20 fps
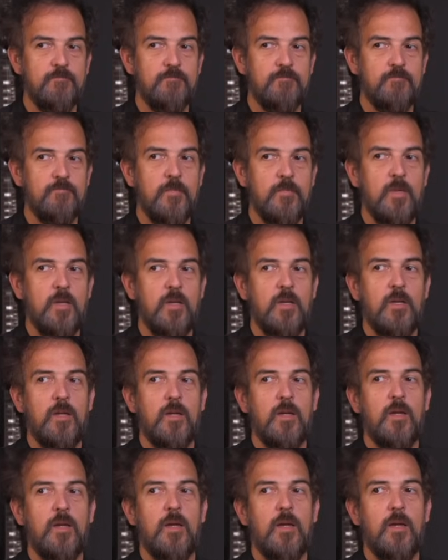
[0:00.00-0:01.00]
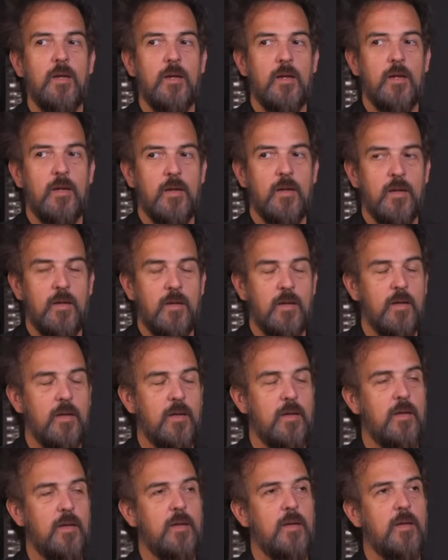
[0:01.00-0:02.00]

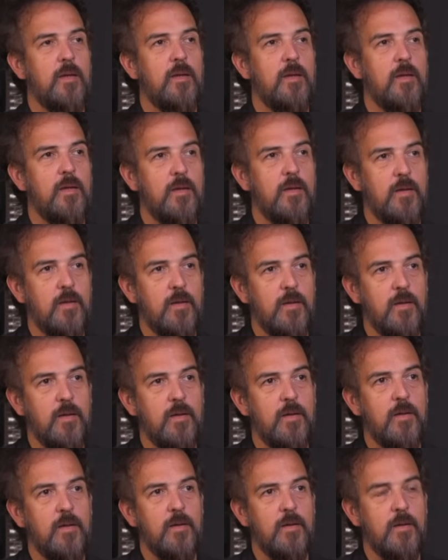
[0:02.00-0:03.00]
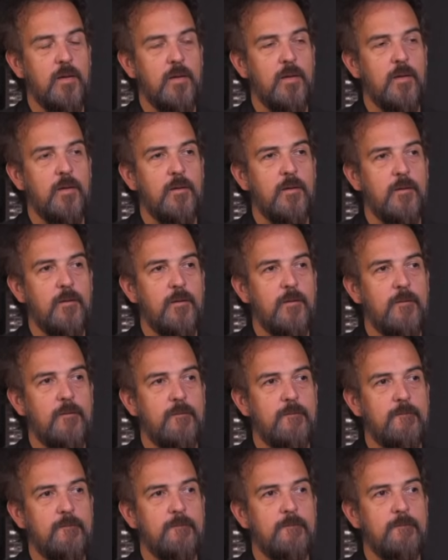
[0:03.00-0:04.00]

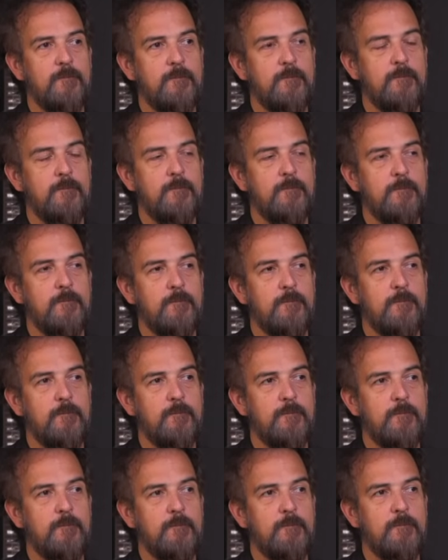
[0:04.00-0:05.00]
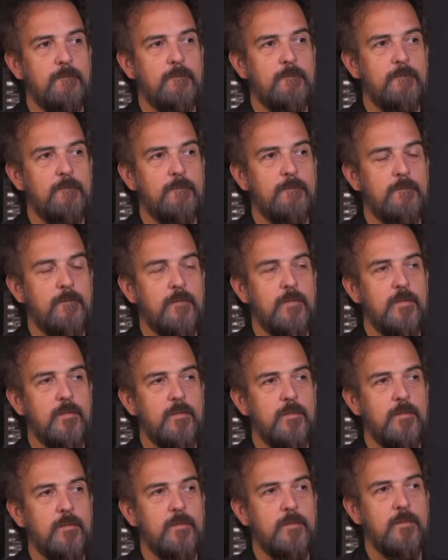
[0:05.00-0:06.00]

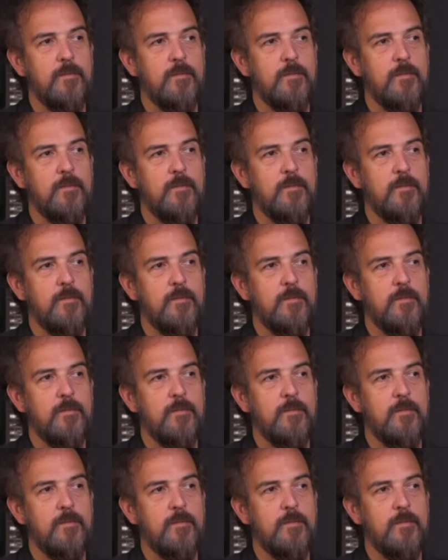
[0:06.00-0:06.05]
(silent)